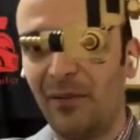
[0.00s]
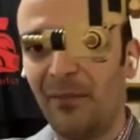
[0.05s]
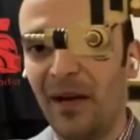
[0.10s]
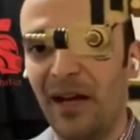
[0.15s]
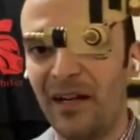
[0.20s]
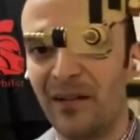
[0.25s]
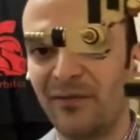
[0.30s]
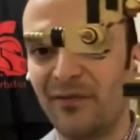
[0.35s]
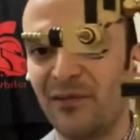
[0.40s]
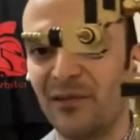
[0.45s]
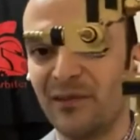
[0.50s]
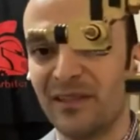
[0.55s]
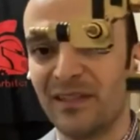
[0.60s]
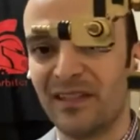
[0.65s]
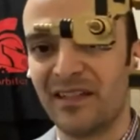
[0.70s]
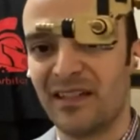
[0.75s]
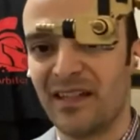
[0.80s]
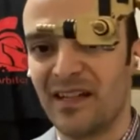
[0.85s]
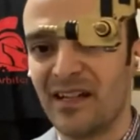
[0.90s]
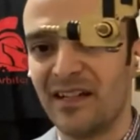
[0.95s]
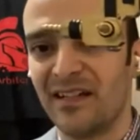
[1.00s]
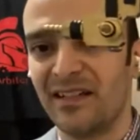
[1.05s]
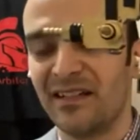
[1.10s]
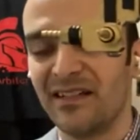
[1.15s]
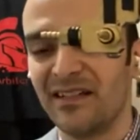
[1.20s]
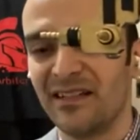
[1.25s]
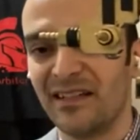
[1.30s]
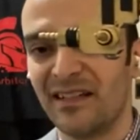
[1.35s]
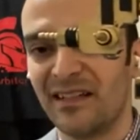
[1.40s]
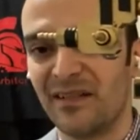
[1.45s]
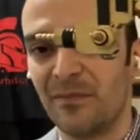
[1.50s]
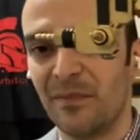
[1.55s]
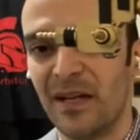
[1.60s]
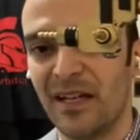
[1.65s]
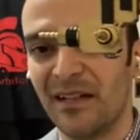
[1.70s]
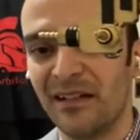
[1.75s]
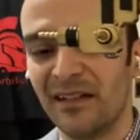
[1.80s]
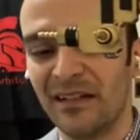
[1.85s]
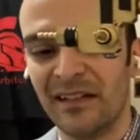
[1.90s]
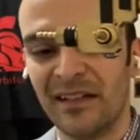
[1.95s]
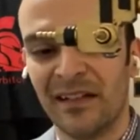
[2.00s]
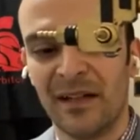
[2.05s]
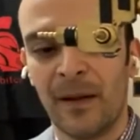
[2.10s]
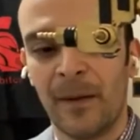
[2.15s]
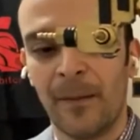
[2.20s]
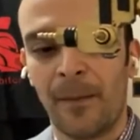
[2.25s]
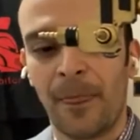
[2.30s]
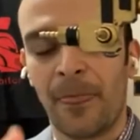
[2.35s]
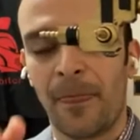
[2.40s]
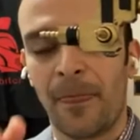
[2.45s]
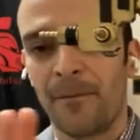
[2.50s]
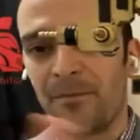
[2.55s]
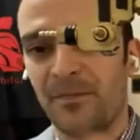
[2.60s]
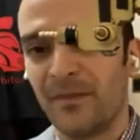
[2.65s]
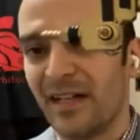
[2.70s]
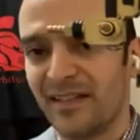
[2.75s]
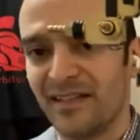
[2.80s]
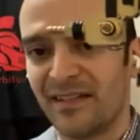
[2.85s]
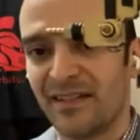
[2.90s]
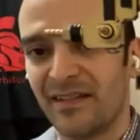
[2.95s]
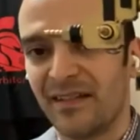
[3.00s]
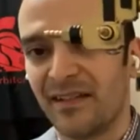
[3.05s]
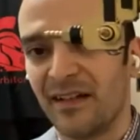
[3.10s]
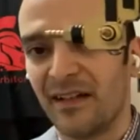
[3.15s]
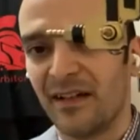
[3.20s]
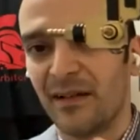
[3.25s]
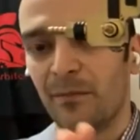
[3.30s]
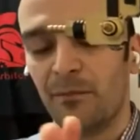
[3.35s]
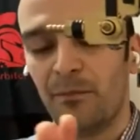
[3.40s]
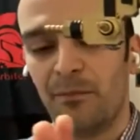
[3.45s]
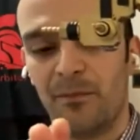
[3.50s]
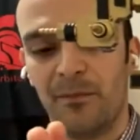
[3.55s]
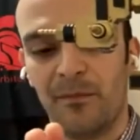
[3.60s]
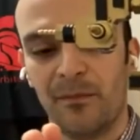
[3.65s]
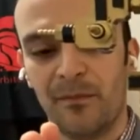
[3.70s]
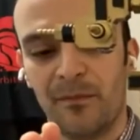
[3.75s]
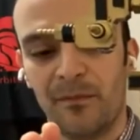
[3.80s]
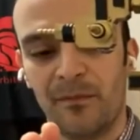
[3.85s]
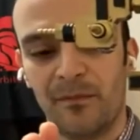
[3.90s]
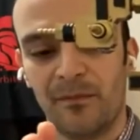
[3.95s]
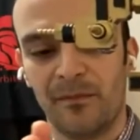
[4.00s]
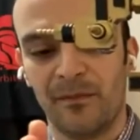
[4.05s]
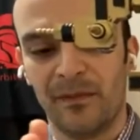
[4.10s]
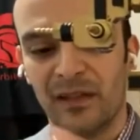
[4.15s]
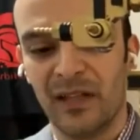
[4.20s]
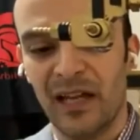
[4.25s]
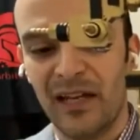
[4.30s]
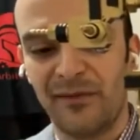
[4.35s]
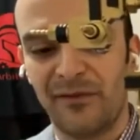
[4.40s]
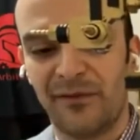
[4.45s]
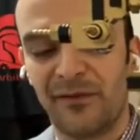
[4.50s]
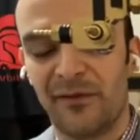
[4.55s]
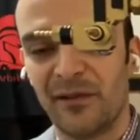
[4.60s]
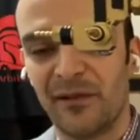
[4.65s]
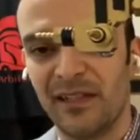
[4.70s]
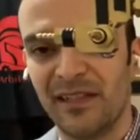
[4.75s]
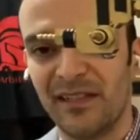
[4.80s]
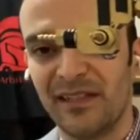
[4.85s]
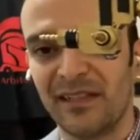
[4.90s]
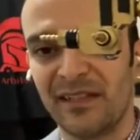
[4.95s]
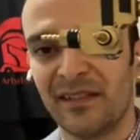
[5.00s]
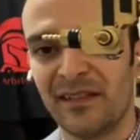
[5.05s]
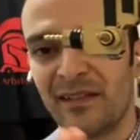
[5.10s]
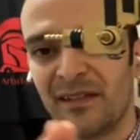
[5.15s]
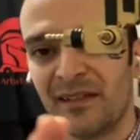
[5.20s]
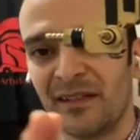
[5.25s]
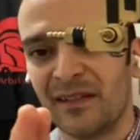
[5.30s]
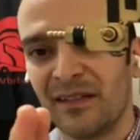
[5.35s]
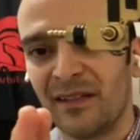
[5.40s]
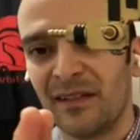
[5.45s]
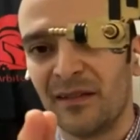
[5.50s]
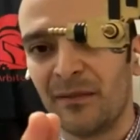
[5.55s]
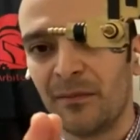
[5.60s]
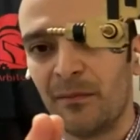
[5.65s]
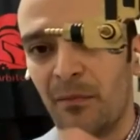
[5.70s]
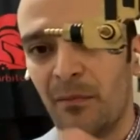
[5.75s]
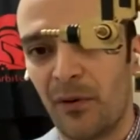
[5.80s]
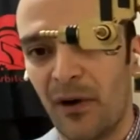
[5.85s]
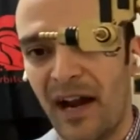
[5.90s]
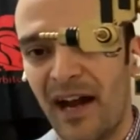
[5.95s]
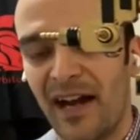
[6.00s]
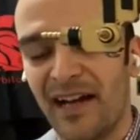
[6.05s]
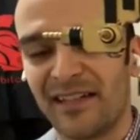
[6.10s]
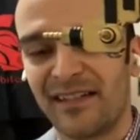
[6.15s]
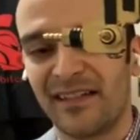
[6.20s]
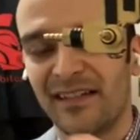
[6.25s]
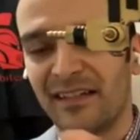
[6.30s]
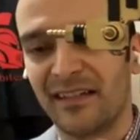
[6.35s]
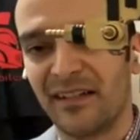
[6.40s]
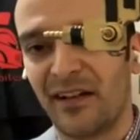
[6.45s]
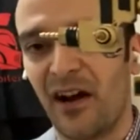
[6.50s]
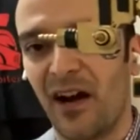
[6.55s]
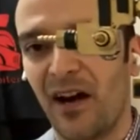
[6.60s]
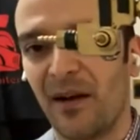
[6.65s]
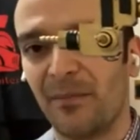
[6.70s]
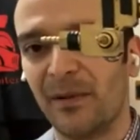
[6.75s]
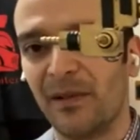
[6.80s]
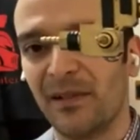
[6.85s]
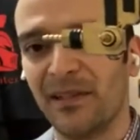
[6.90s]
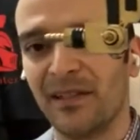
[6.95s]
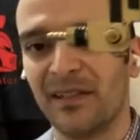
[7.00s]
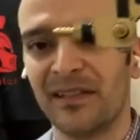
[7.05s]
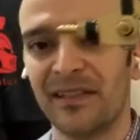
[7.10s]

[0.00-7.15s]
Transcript: manifold inside is metal. That's lead-free brass and copper.